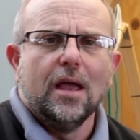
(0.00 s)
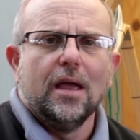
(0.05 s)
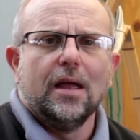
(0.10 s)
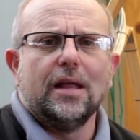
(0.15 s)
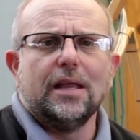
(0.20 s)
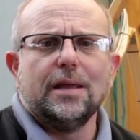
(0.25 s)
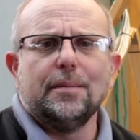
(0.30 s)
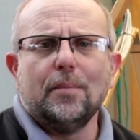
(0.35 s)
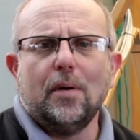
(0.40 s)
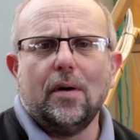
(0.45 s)
Now
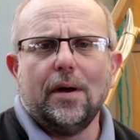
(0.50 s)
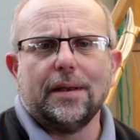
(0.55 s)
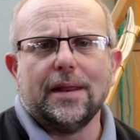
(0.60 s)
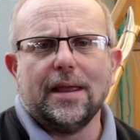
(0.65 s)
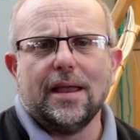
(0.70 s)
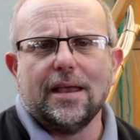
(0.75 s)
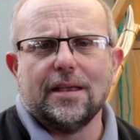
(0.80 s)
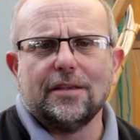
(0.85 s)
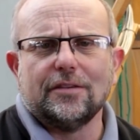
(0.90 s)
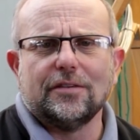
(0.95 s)
you might
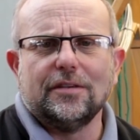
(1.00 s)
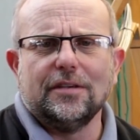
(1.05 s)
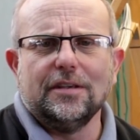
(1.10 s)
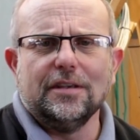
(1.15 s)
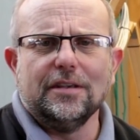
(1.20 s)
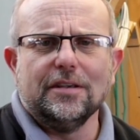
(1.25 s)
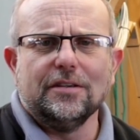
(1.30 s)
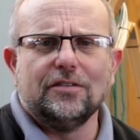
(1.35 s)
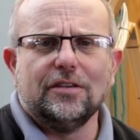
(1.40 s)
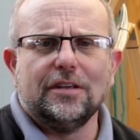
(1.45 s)
ask,
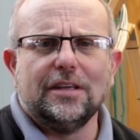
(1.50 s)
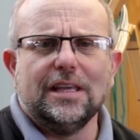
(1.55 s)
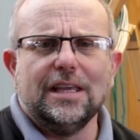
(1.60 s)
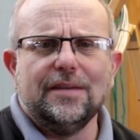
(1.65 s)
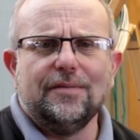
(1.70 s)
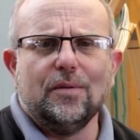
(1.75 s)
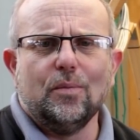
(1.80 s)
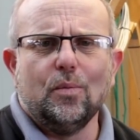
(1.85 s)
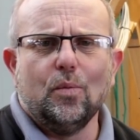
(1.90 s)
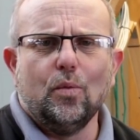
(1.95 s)
is it
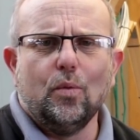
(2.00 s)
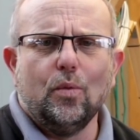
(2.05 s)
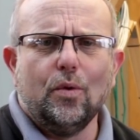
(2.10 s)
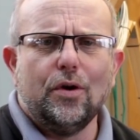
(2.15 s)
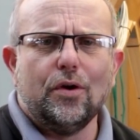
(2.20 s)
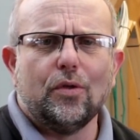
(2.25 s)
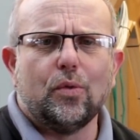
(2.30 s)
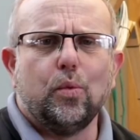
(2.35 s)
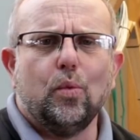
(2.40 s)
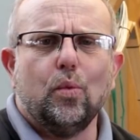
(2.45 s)
even
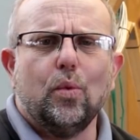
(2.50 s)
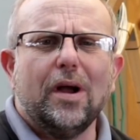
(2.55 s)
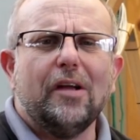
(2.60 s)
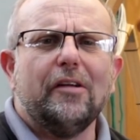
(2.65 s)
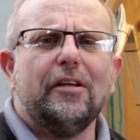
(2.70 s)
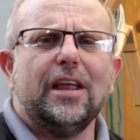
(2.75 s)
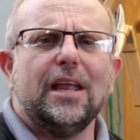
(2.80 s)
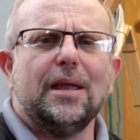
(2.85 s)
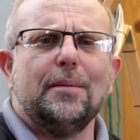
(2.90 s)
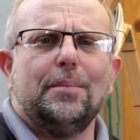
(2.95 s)
worth
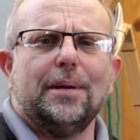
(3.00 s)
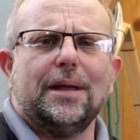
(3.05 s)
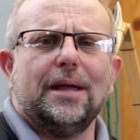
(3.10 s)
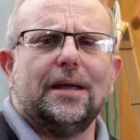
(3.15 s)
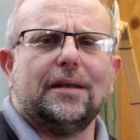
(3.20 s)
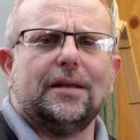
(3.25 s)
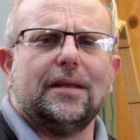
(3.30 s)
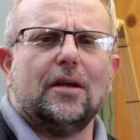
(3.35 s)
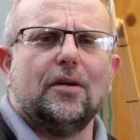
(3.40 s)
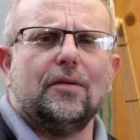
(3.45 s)
worrying
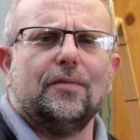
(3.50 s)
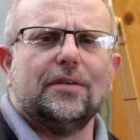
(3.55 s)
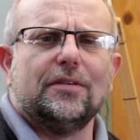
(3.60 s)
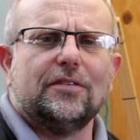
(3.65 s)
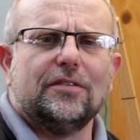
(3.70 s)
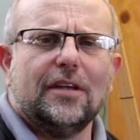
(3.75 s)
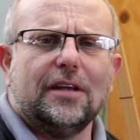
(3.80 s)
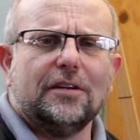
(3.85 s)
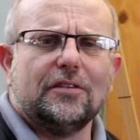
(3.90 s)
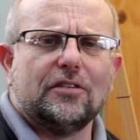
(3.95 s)
about over
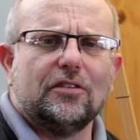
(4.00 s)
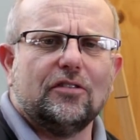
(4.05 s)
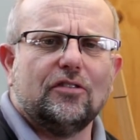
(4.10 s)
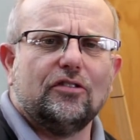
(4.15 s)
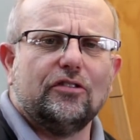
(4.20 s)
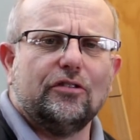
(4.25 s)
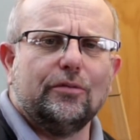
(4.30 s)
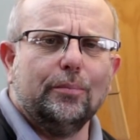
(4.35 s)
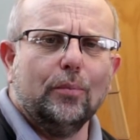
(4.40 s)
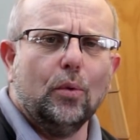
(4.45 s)
such
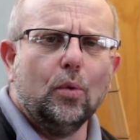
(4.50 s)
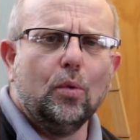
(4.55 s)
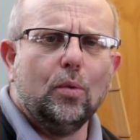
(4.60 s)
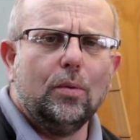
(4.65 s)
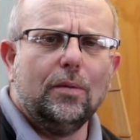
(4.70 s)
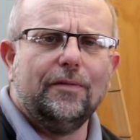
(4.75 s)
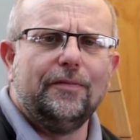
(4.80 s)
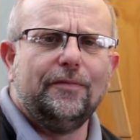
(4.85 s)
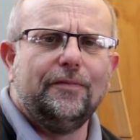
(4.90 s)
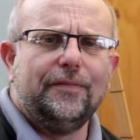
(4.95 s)

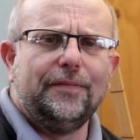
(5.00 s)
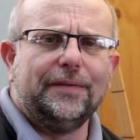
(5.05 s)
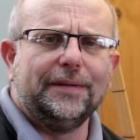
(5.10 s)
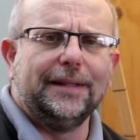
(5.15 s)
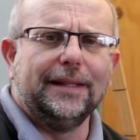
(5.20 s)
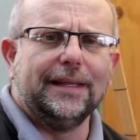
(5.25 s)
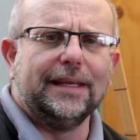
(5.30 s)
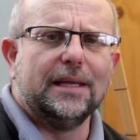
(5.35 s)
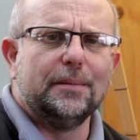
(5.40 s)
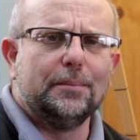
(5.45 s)
small
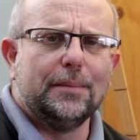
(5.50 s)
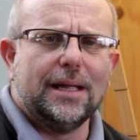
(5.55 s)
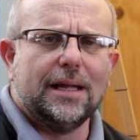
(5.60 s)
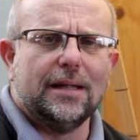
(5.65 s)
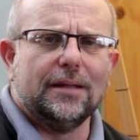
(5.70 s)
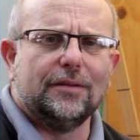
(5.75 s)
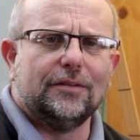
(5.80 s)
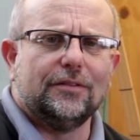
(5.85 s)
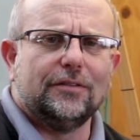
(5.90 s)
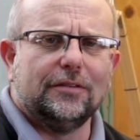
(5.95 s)
fiddly
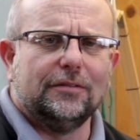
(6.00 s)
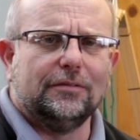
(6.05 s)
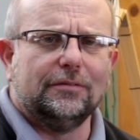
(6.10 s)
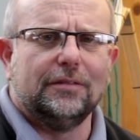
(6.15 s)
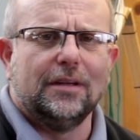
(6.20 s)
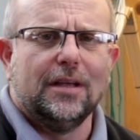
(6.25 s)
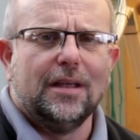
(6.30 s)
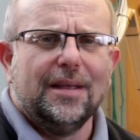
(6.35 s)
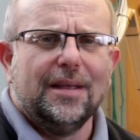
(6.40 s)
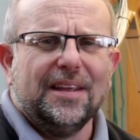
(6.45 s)
amounts? And
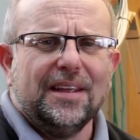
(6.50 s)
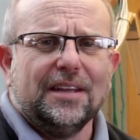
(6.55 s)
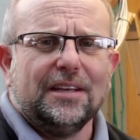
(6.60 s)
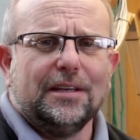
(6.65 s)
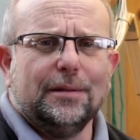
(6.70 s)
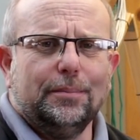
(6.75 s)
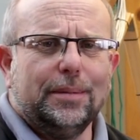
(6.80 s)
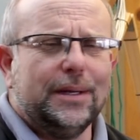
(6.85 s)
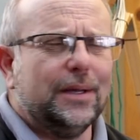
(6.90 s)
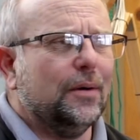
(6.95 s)

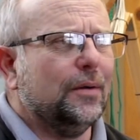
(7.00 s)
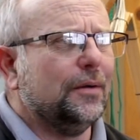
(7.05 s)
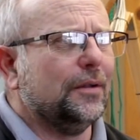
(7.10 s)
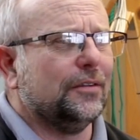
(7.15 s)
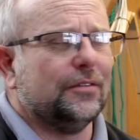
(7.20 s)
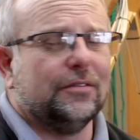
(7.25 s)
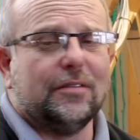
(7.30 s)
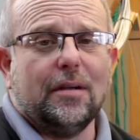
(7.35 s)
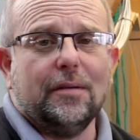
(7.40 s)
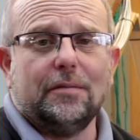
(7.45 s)
to be
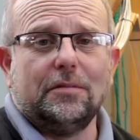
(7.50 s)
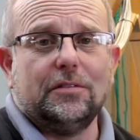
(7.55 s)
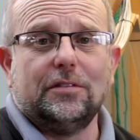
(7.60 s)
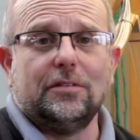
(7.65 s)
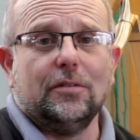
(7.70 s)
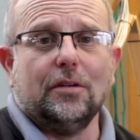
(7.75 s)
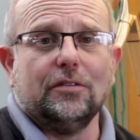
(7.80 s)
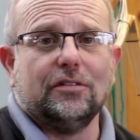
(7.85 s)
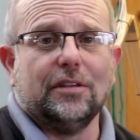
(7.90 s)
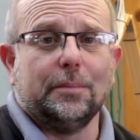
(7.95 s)
honest, it's
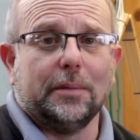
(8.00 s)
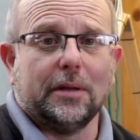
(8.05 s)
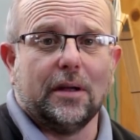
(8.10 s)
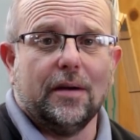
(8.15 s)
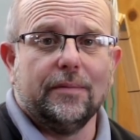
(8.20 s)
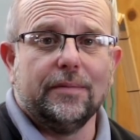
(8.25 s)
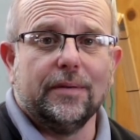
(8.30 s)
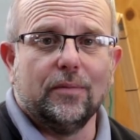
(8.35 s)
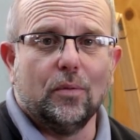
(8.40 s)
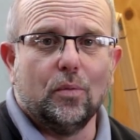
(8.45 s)
not something
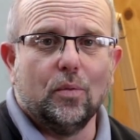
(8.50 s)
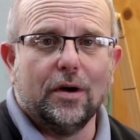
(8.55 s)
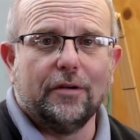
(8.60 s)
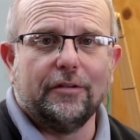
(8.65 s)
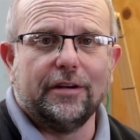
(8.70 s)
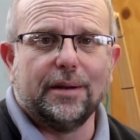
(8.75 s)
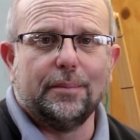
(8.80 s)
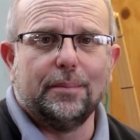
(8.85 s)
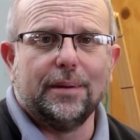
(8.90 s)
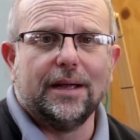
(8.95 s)
I've ever
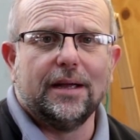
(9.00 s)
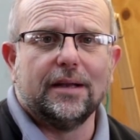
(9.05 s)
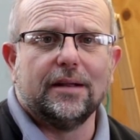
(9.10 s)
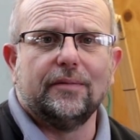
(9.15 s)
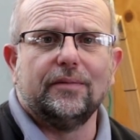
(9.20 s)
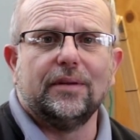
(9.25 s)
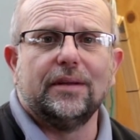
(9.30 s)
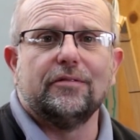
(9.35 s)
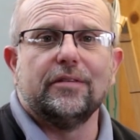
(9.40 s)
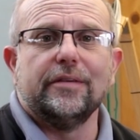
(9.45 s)
worried about.
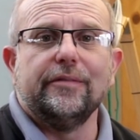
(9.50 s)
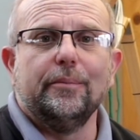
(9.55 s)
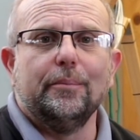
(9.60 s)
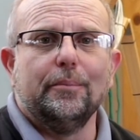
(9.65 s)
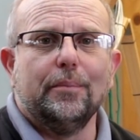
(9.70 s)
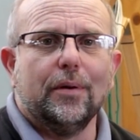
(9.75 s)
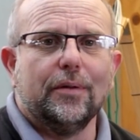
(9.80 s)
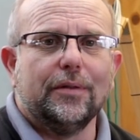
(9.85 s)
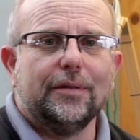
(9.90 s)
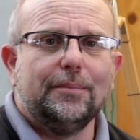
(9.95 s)
I've never even
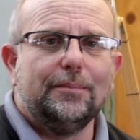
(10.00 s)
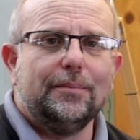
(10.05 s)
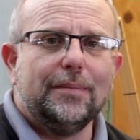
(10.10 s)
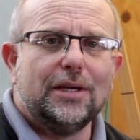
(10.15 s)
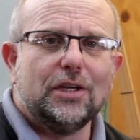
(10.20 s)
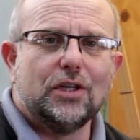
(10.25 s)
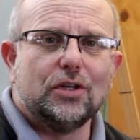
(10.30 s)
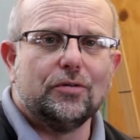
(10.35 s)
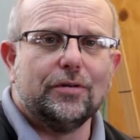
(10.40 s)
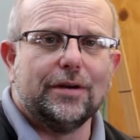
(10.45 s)
bothered
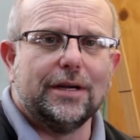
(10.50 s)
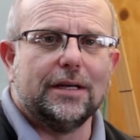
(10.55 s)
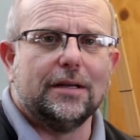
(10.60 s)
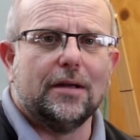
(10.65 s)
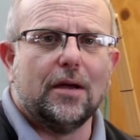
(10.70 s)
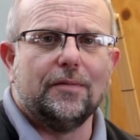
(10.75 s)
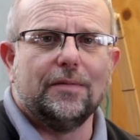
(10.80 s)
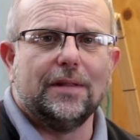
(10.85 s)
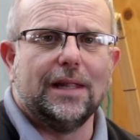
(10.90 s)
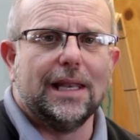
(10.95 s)
measuring it
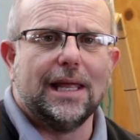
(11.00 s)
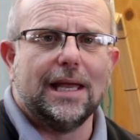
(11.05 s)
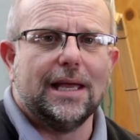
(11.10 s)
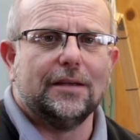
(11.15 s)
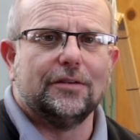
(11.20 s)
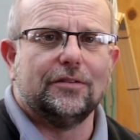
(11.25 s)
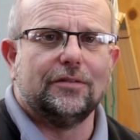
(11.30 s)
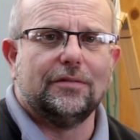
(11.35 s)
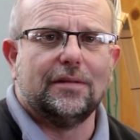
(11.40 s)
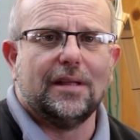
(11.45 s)
over the
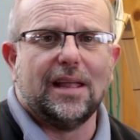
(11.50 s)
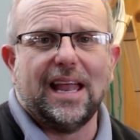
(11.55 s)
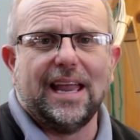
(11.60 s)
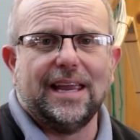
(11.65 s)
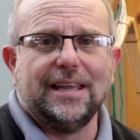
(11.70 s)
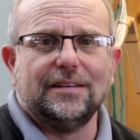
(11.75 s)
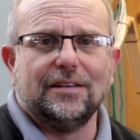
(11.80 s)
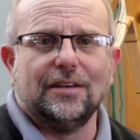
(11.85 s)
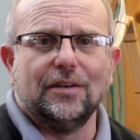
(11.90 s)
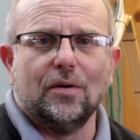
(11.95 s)
last
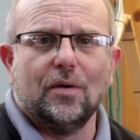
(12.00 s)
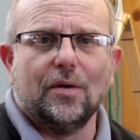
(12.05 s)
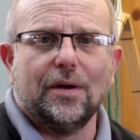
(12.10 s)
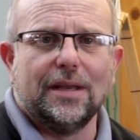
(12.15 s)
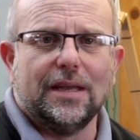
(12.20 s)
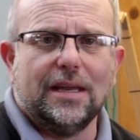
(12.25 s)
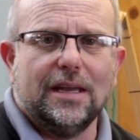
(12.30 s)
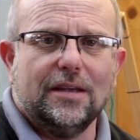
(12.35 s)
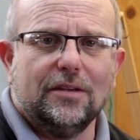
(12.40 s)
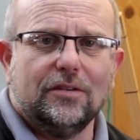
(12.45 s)
8 to
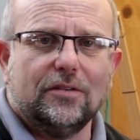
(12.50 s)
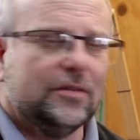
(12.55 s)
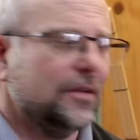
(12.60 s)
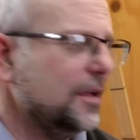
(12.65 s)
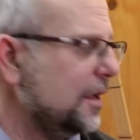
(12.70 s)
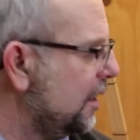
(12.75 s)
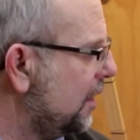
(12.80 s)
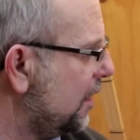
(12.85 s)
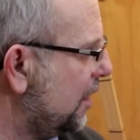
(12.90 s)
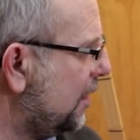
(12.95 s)
9 years
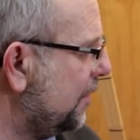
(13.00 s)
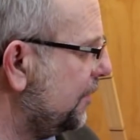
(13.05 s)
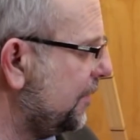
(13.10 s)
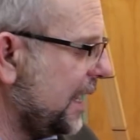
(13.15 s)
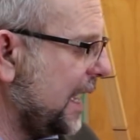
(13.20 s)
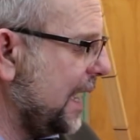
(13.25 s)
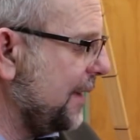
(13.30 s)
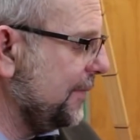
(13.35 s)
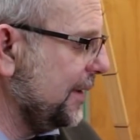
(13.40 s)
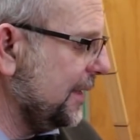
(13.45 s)
of
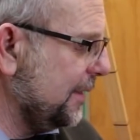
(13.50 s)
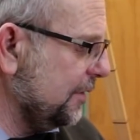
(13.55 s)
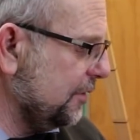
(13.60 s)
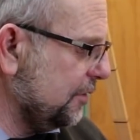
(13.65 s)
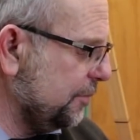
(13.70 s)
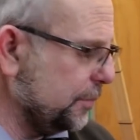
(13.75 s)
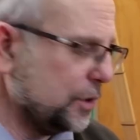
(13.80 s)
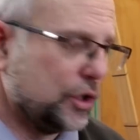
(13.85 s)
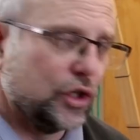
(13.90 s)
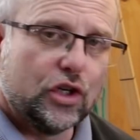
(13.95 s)
having
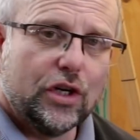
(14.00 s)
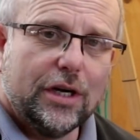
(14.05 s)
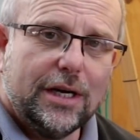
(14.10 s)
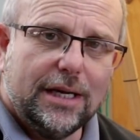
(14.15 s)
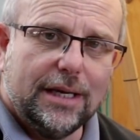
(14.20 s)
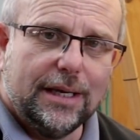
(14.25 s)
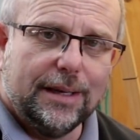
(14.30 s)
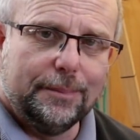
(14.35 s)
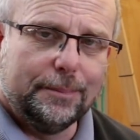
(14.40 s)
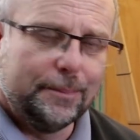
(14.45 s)
this
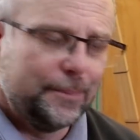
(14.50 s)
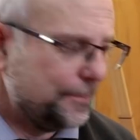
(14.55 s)
machine.